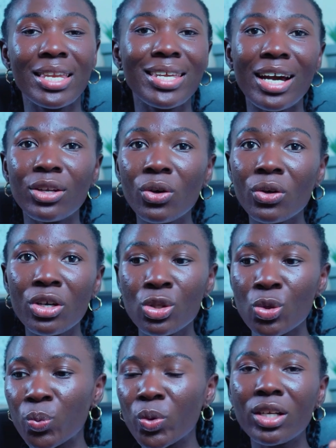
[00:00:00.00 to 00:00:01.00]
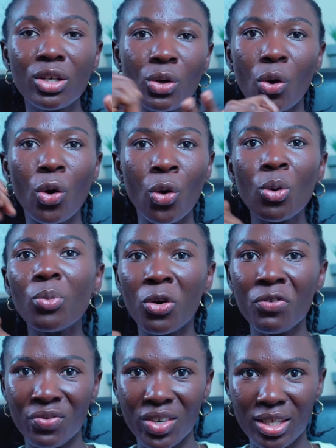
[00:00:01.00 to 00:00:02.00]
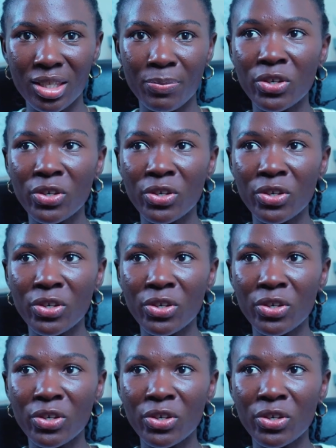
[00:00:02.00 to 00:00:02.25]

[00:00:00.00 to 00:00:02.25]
they are not going to quickly call home office,